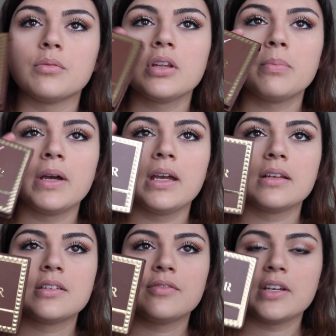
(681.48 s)
with
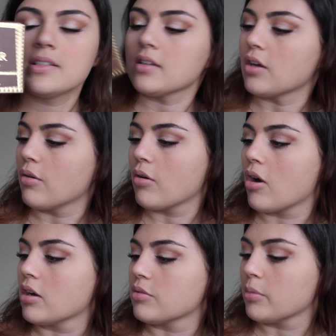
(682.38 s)
my Too Faced Cocoa
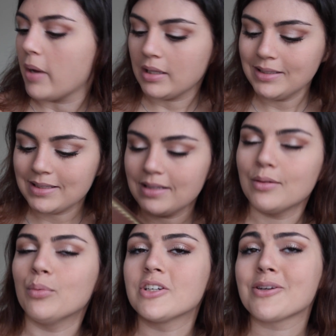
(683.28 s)
Contour Palette,
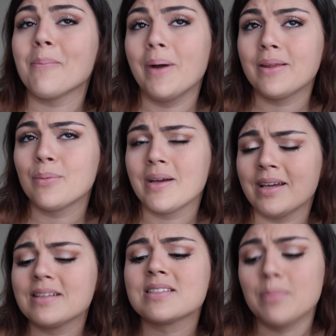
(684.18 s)
which by the
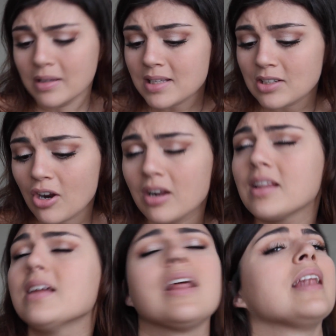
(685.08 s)
way smells like
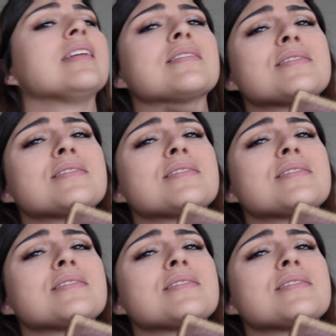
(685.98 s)
chocolate and is